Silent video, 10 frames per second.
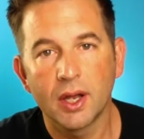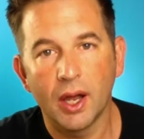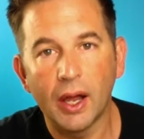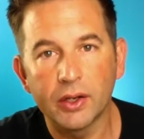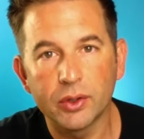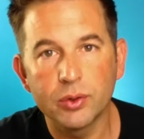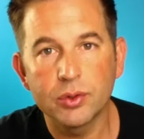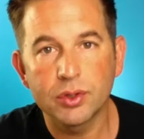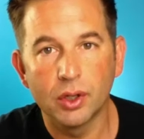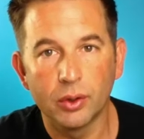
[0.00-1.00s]
and
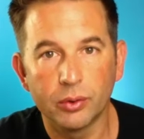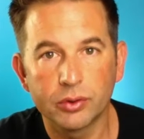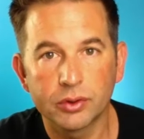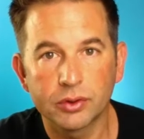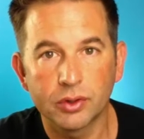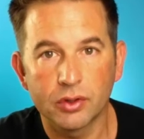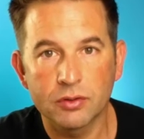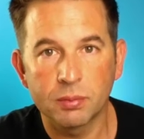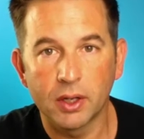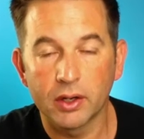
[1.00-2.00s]
use those to
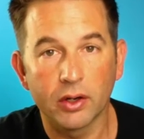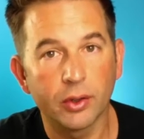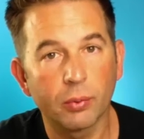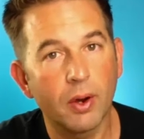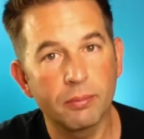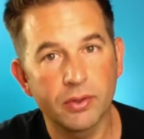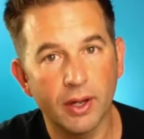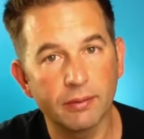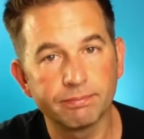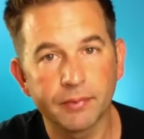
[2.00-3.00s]
display on your website.